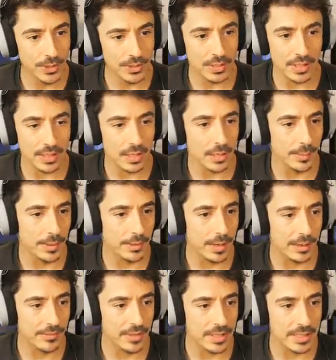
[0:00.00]
so they can come out and
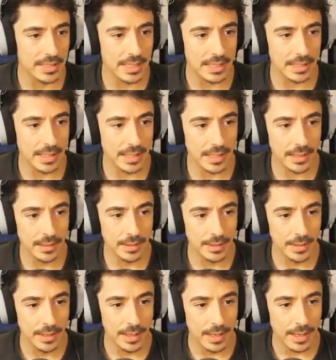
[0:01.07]
have their dinner.
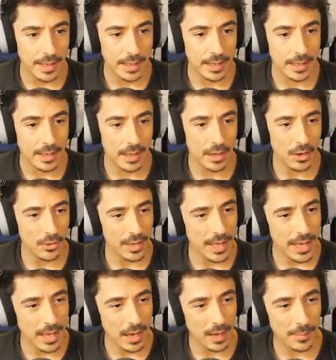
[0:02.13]
Uh, along
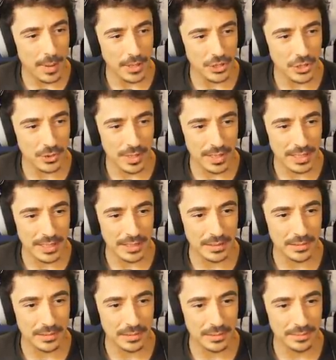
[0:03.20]
here, I might do like a
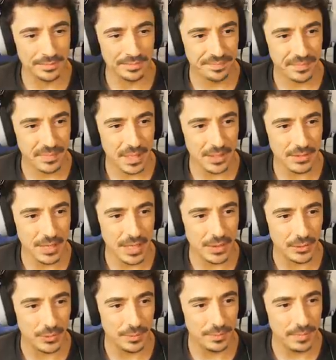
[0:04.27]
little, I don't
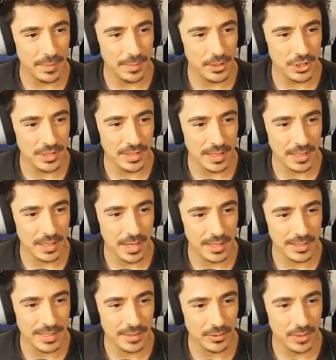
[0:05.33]
know, maybe just like a
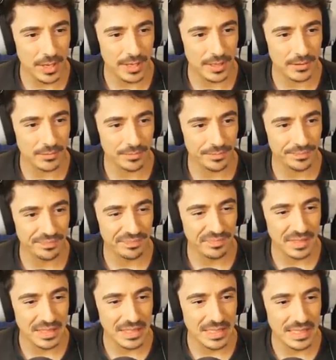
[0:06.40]
nice little like
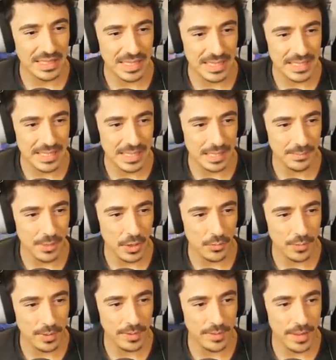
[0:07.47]
seating
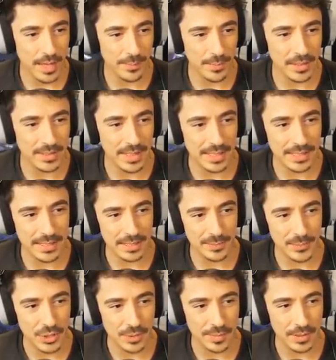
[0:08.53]
moment there because this is
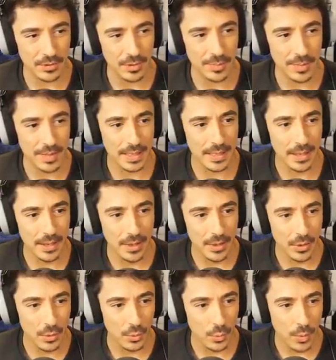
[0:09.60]
predominantly going to be
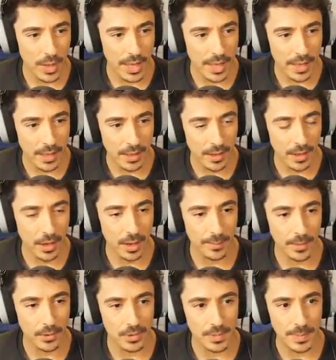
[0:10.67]
where
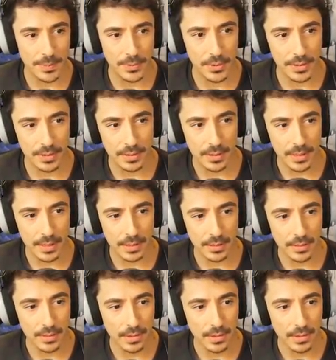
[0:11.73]
I'm going to be putting the